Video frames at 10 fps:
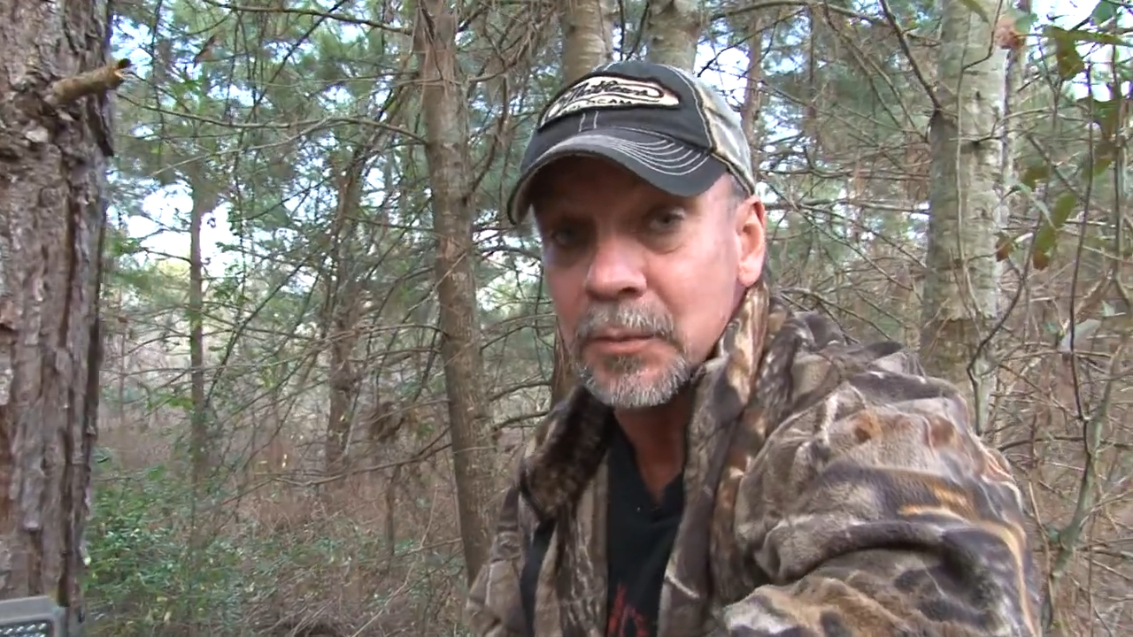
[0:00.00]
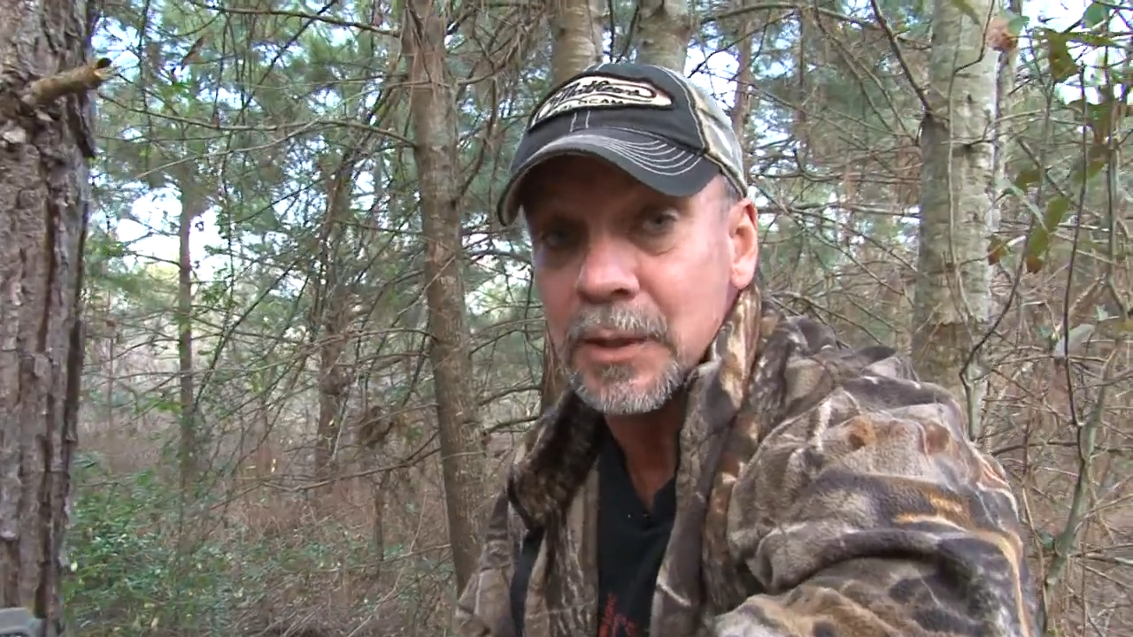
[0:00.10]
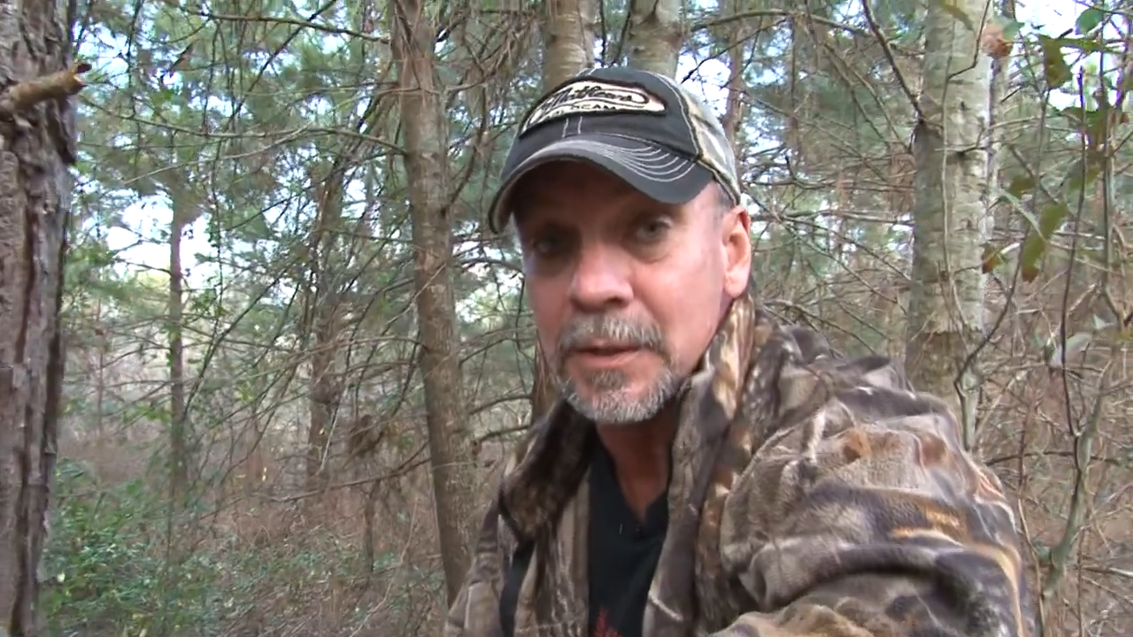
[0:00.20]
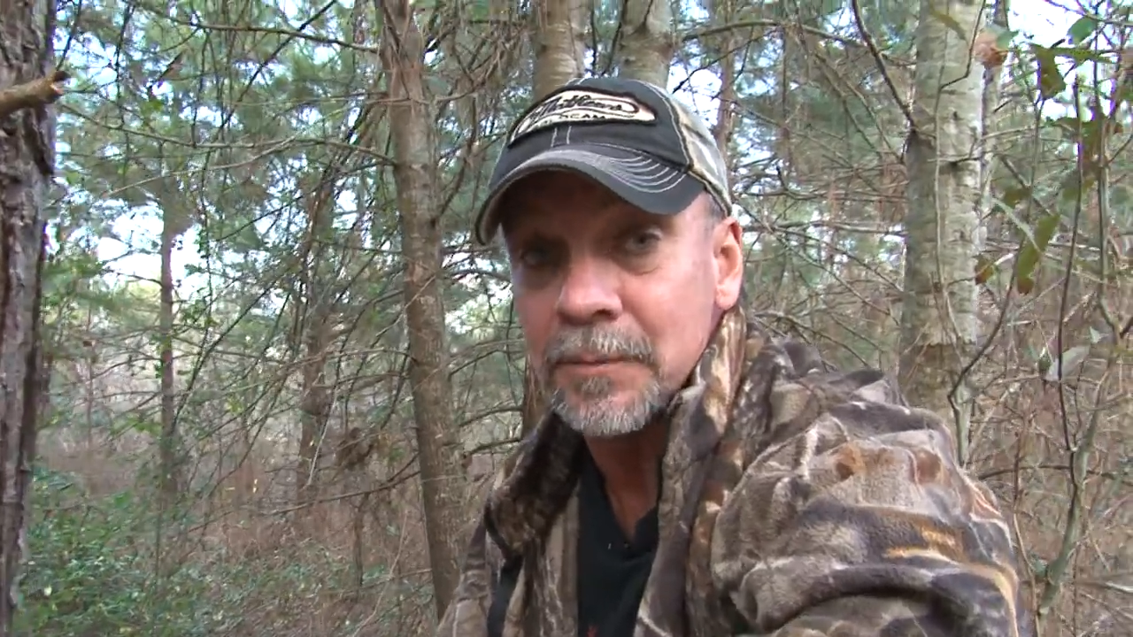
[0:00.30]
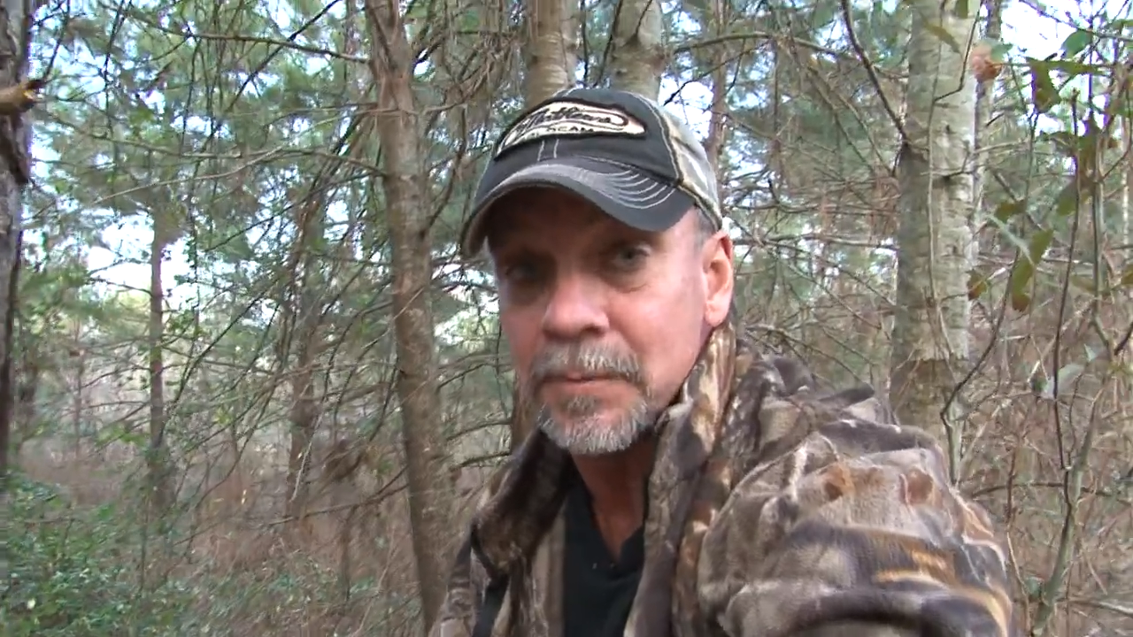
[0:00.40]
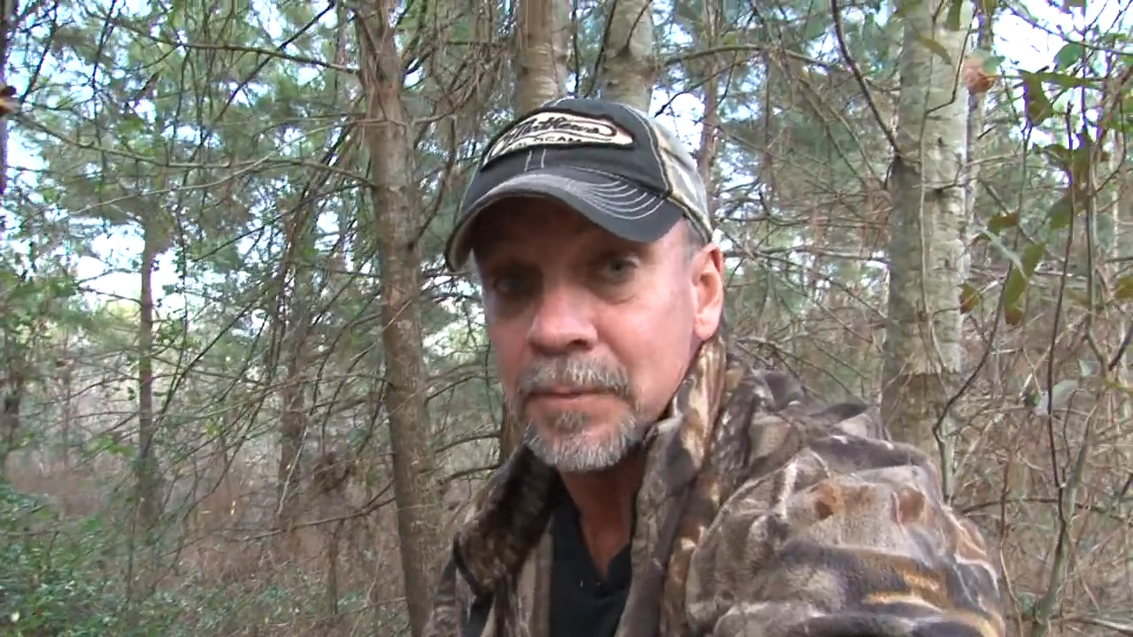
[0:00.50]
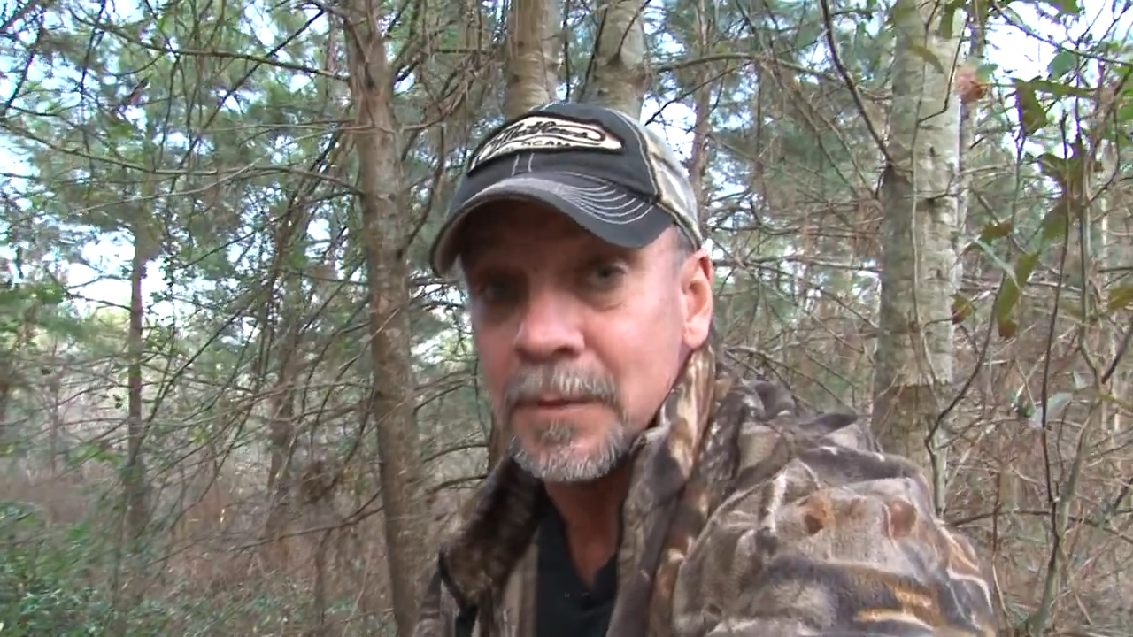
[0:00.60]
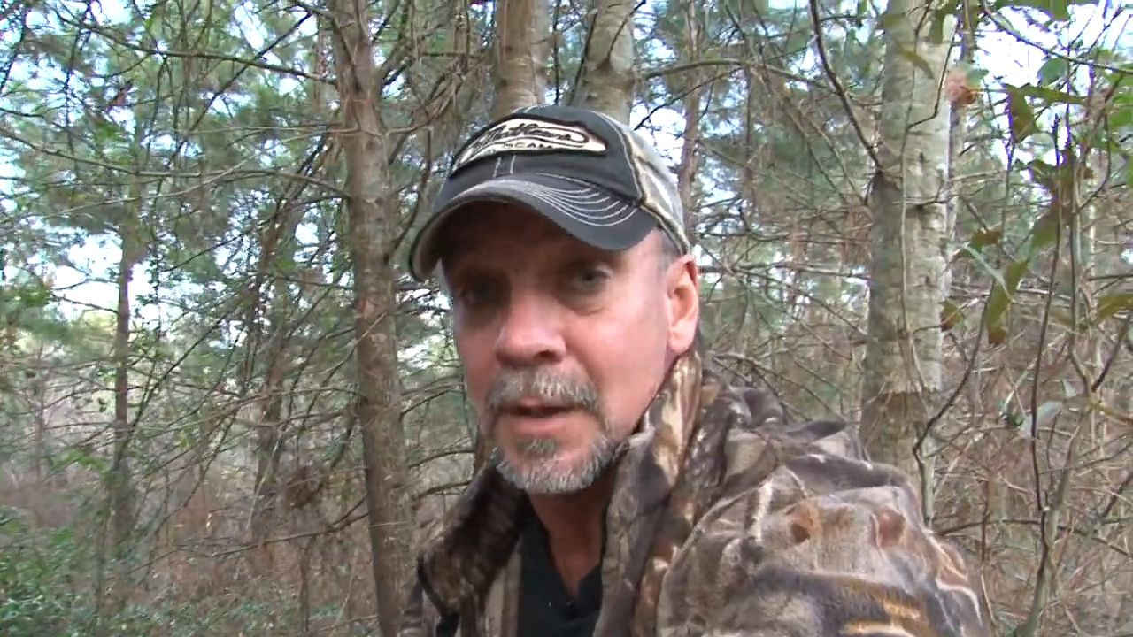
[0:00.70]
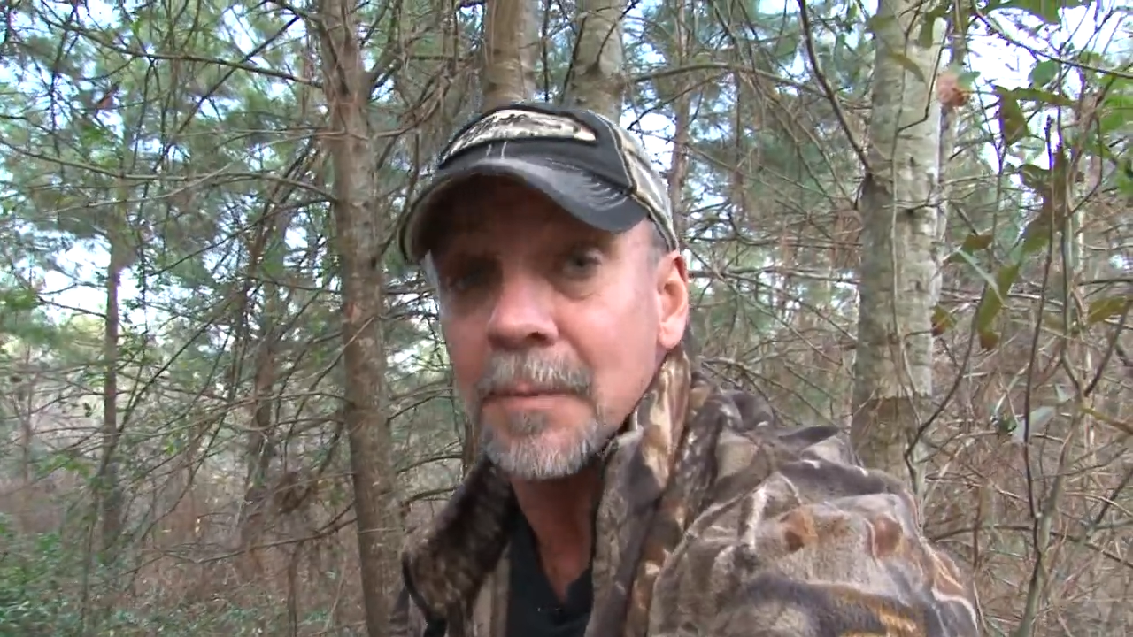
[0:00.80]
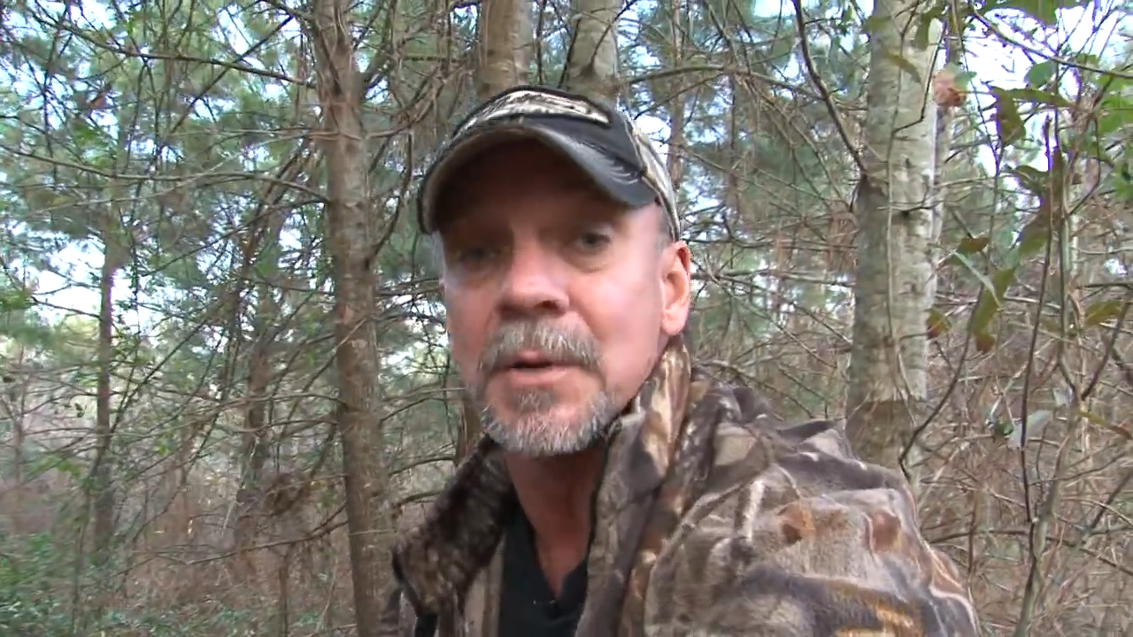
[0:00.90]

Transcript: week, I'm